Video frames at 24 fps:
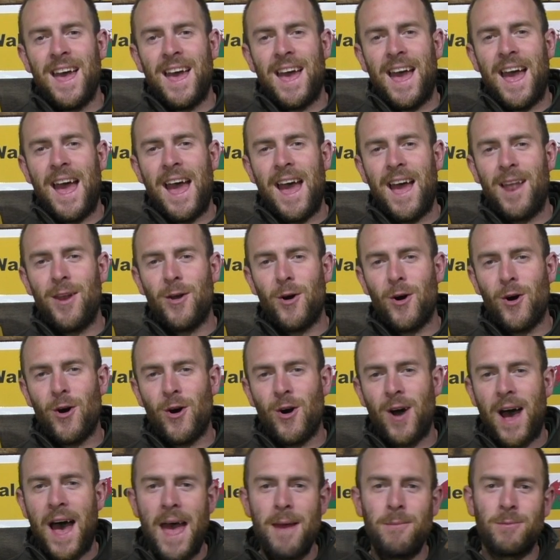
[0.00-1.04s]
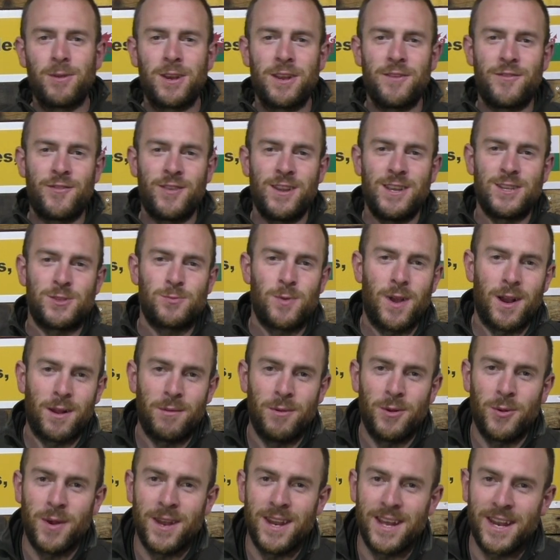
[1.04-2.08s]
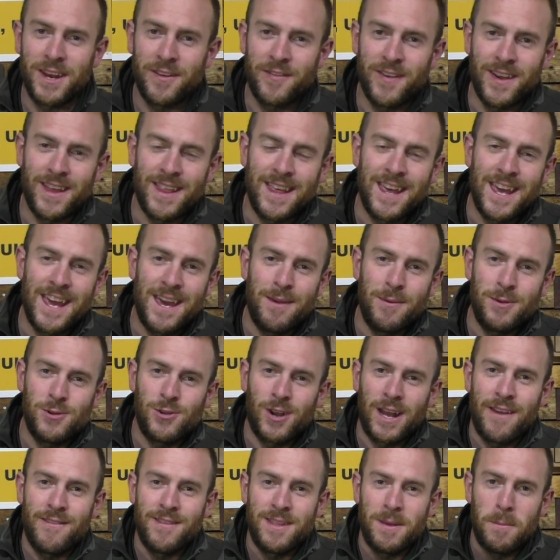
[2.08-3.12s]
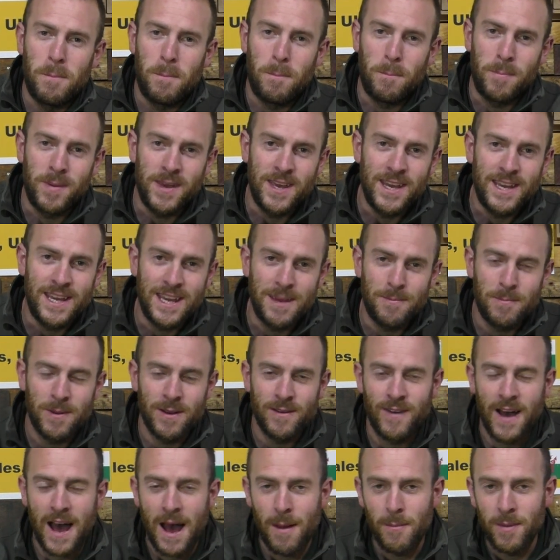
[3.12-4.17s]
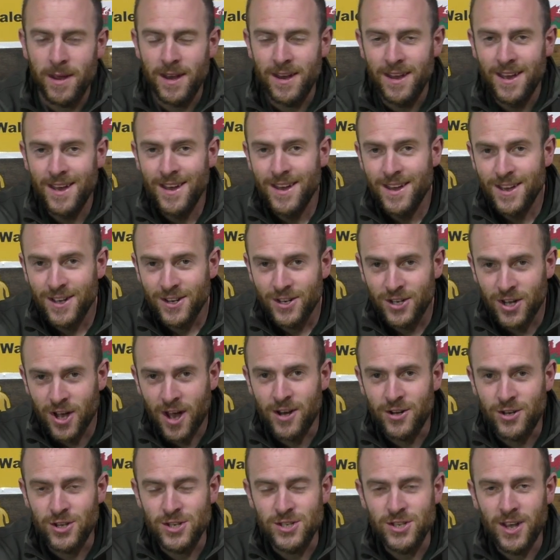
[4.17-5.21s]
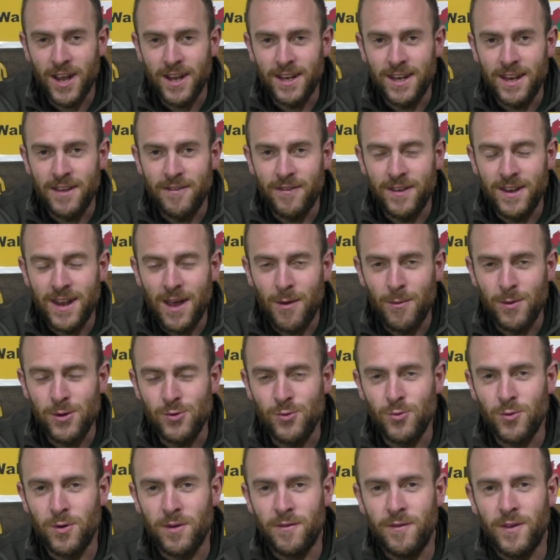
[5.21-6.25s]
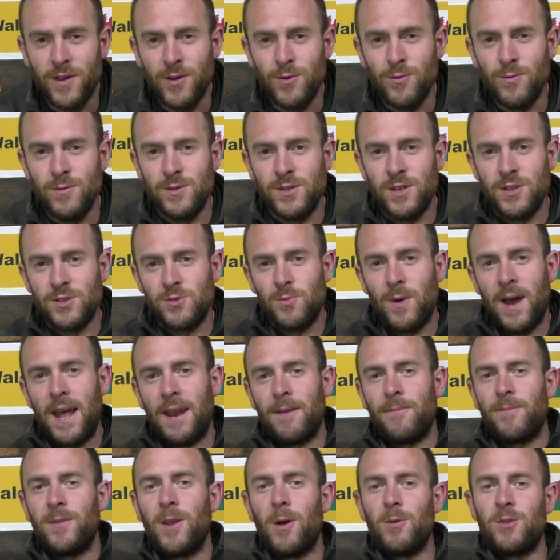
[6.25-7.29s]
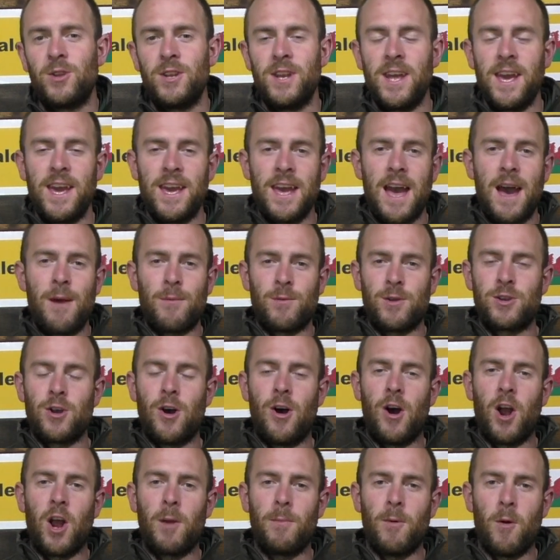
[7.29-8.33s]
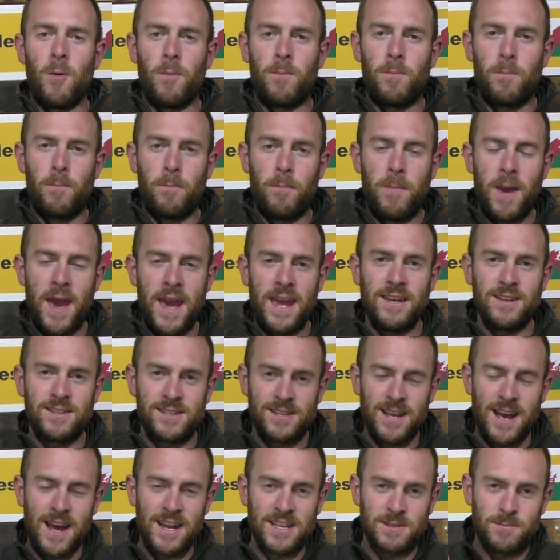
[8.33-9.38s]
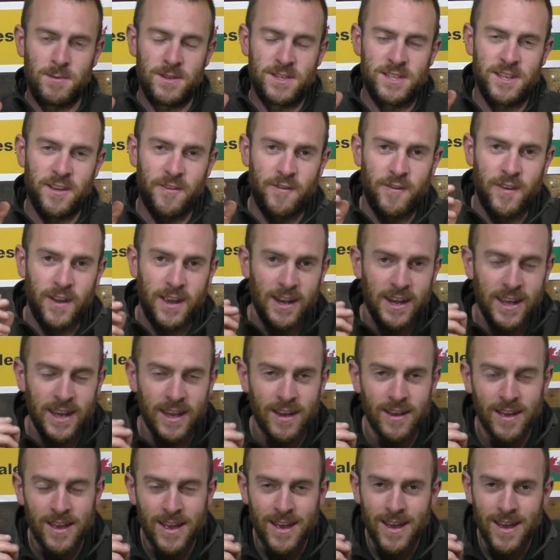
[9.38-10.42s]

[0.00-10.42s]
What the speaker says: Hello, I'm Griff Rees, welcome to Gwyn and Griffith. Here we talk everything beekeeping, farming, countryside living, and we do reviews as well. Now today I want to talk about paints, and specifically